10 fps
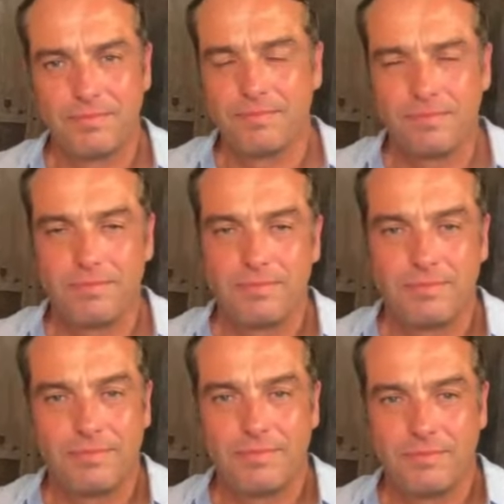
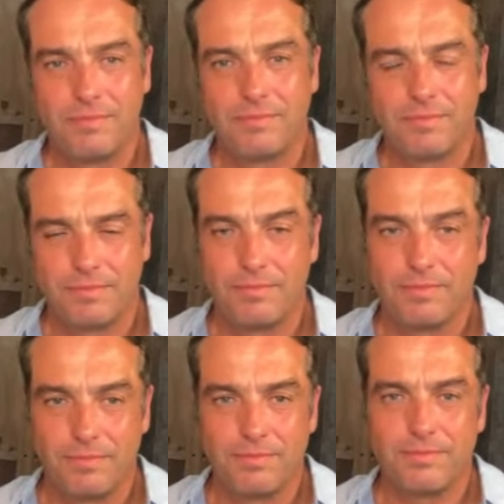
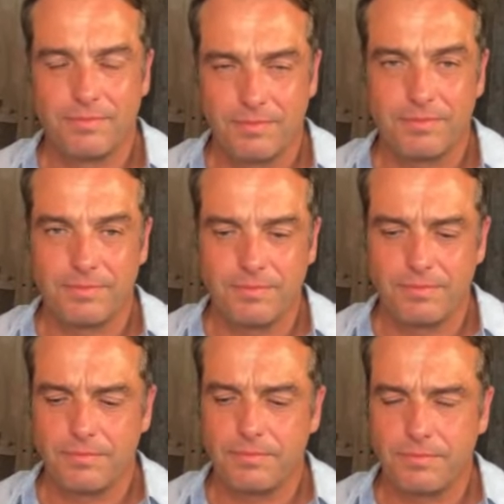
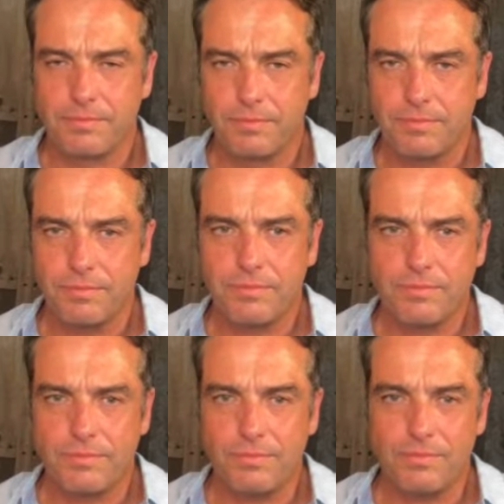
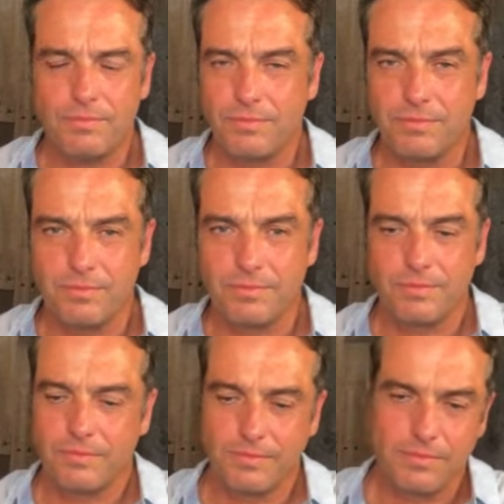
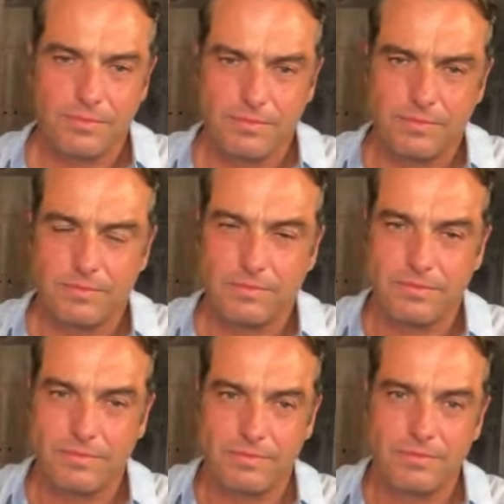
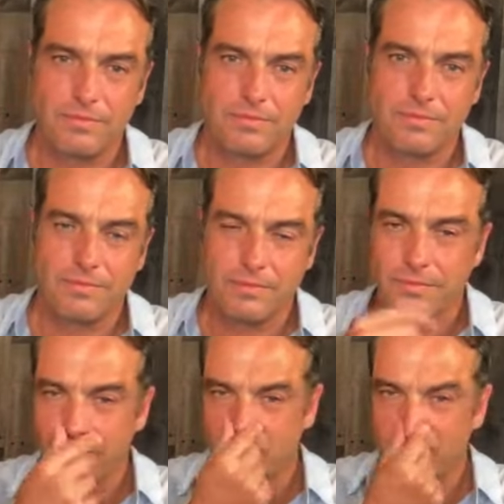
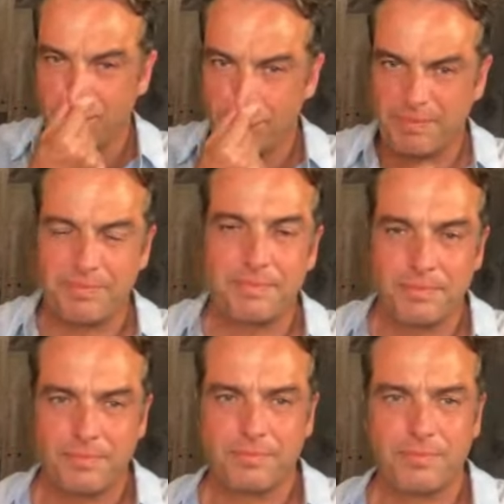
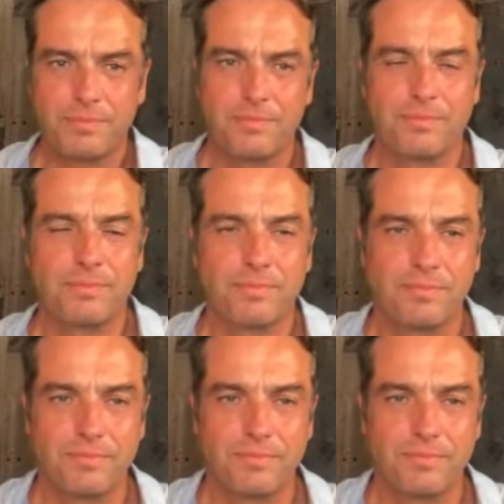[no speech]